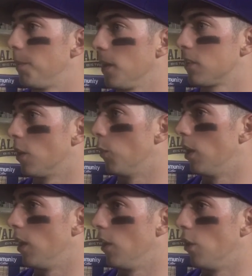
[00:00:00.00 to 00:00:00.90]
picked it up
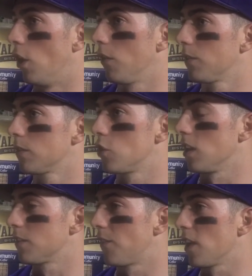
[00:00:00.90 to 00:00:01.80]
well, held off,
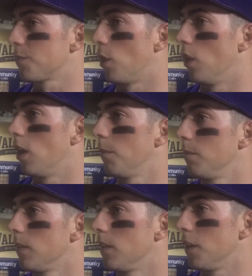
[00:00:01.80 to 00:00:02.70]
chased the fastball up,
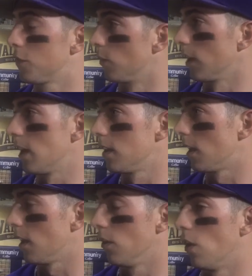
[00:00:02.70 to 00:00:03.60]
and then threw it again,
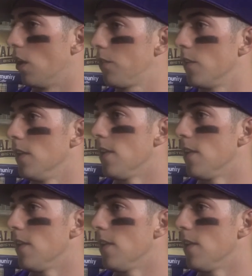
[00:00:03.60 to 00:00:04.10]
and I held off.